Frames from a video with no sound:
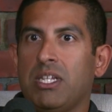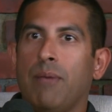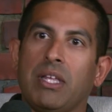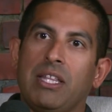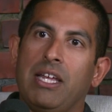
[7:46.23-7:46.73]

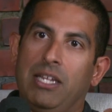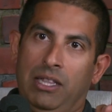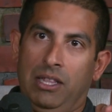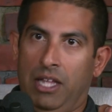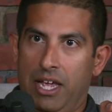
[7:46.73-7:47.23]
something they
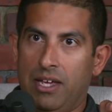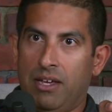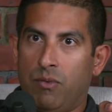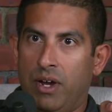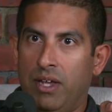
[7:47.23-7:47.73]
didn't like.
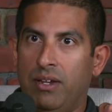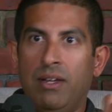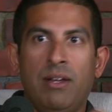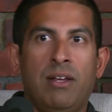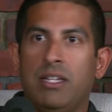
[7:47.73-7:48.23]
Right?
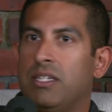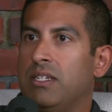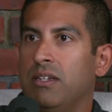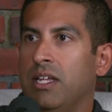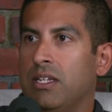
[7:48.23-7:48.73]
It's
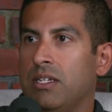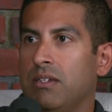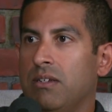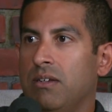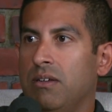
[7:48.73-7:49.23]
it's
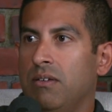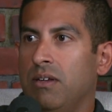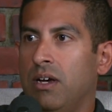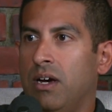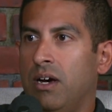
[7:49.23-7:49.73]

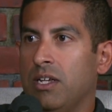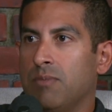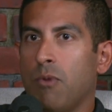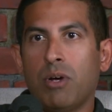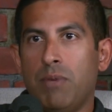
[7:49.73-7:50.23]
uh,
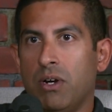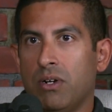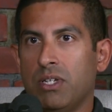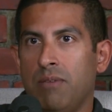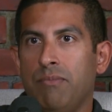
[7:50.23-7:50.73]
smoke and
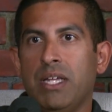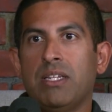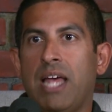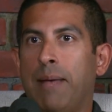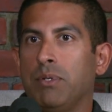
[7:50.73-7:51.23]
mirrors. It
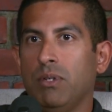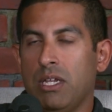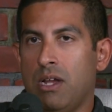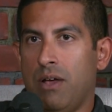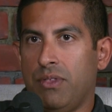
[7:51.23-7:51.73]
means absolutely
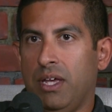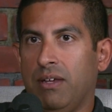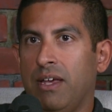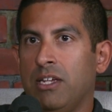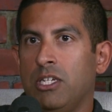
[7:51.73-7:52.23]

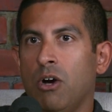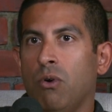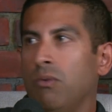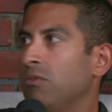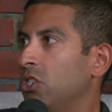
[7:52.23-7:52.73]
nothing. And mm-hmm.
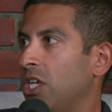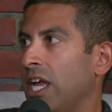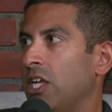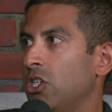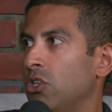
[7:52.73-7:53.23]
don't
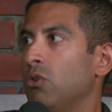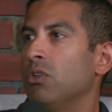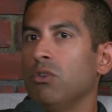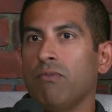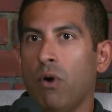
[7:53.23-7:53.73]
change who
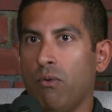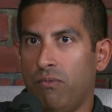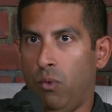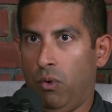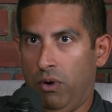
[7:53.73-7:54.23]
you vote
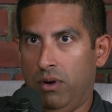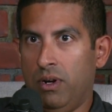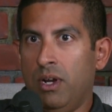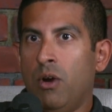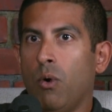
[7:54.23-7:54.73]
for
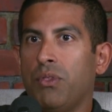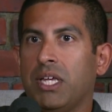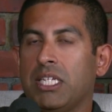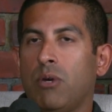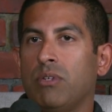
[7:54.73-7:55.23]
or
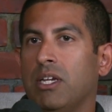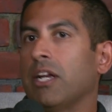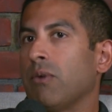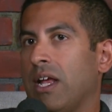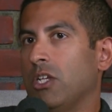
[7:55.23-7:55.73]
think someone did a
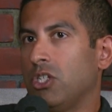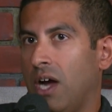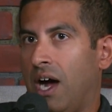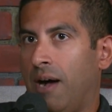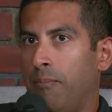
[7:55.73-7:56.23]
great
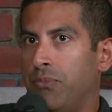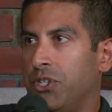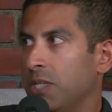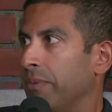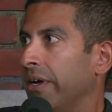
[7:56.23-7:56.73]
job
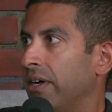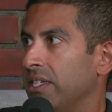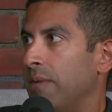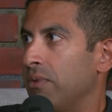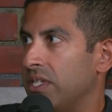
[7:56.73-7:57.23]
just because
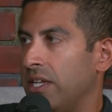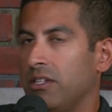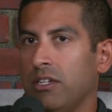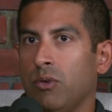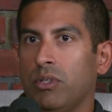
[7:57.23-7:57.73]
they
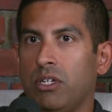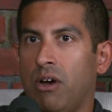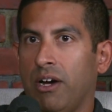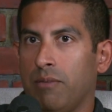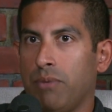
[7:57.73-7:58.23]
presented you with a
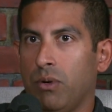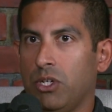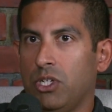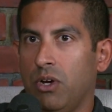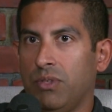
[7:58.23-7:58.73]
dog and pony
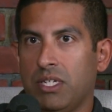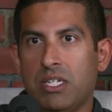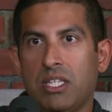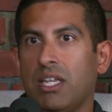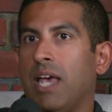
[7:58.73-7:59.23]
mm-hmm. show. This
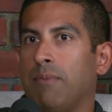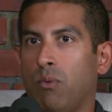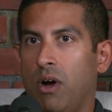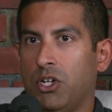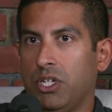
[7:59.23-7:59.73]
is the game in
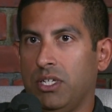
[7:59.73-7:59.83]
Washington.